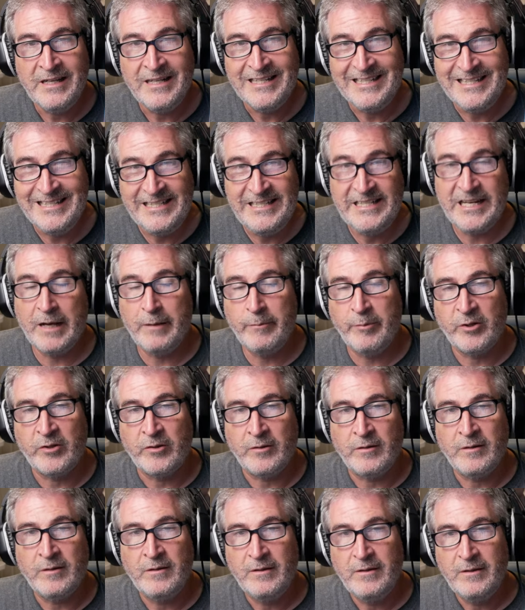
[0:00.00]
double
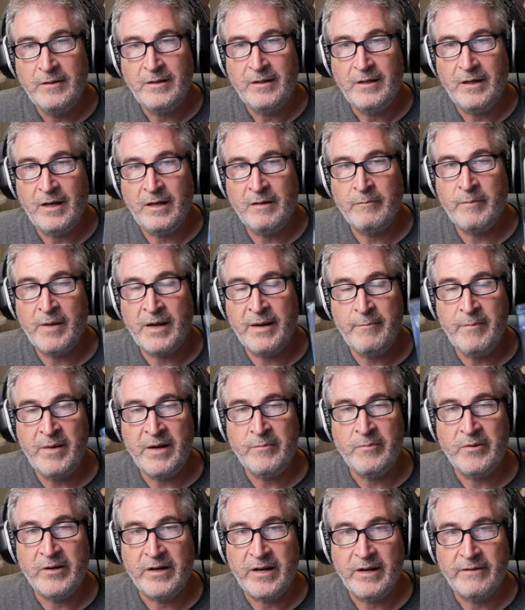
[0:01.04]
on my
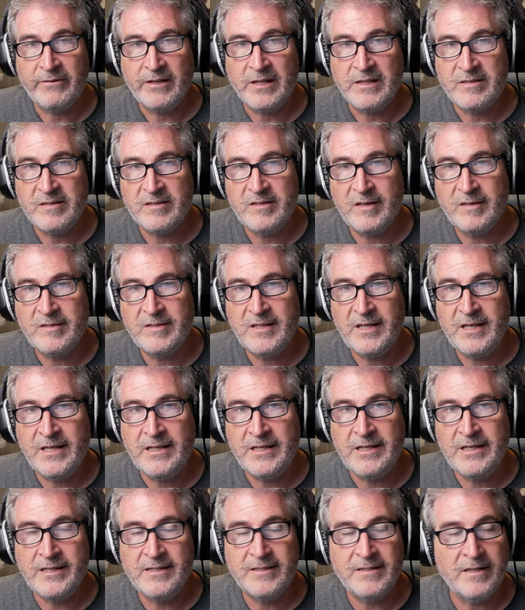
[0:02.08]
memory. I've got 16
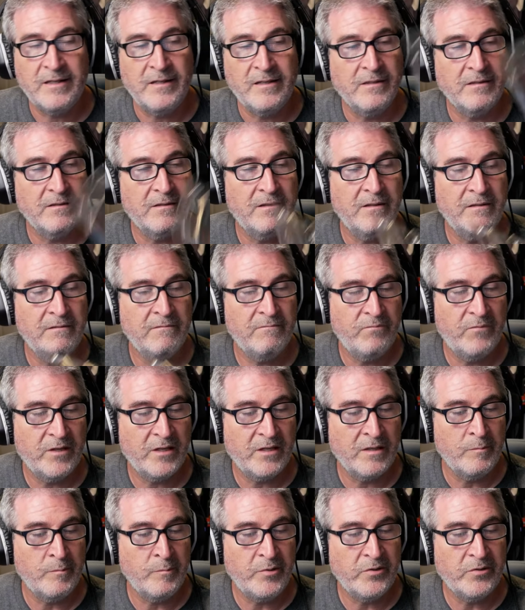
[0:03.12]
gigs in the
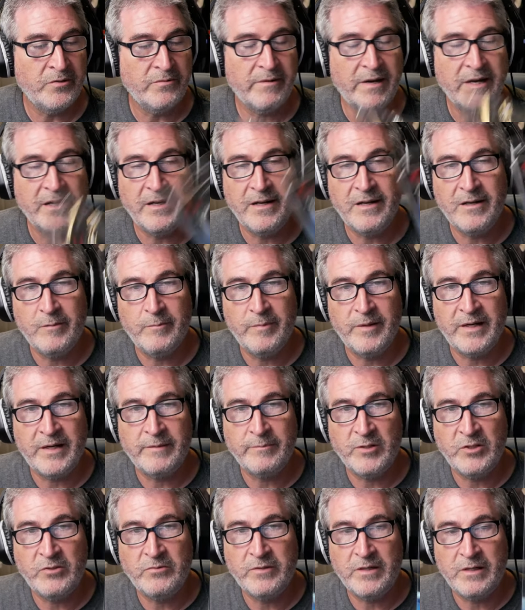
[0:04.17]
computer right now, but I'm
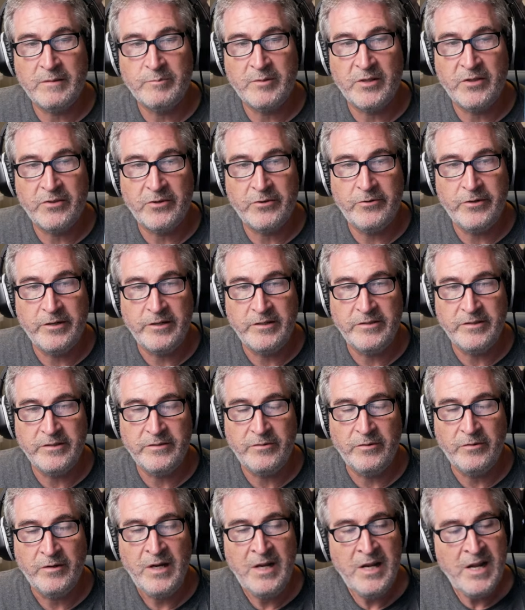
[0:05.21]
going up to
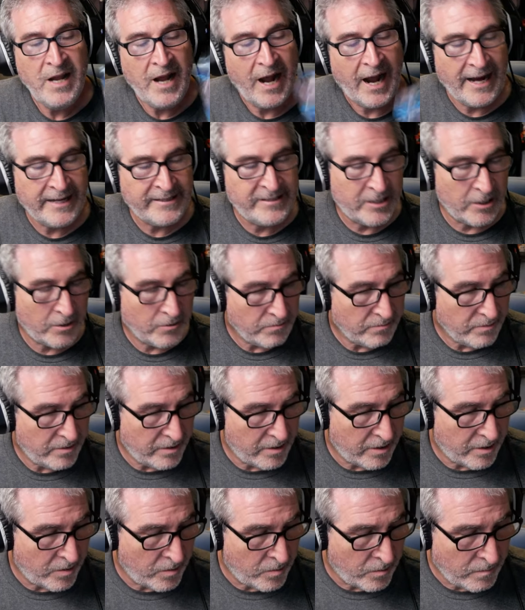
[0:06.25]
32. I don't
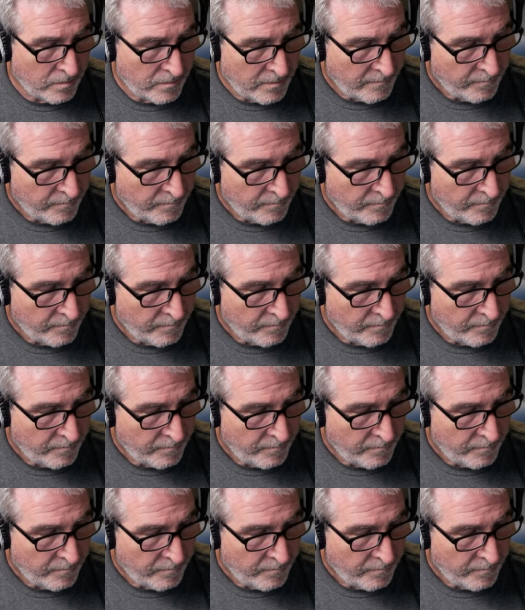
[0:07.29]
know.